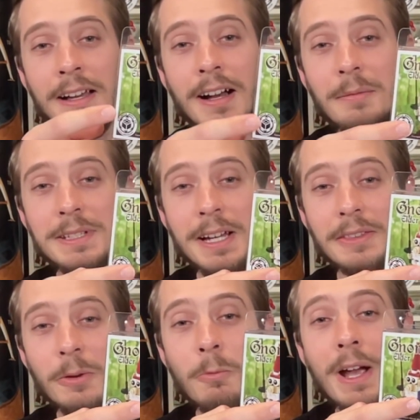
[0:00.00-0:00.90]
He's got
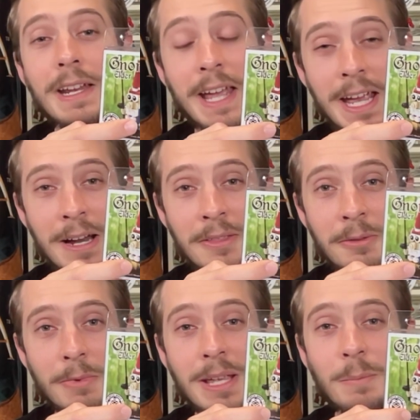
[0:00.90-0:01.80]
the white hair, the
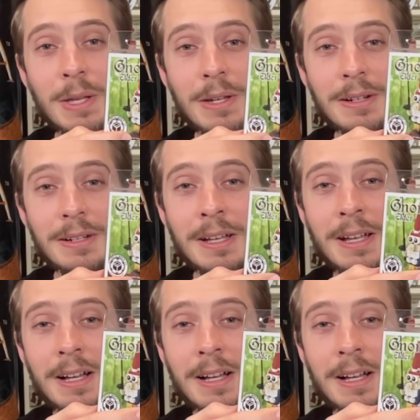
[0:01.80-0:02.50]
white beard,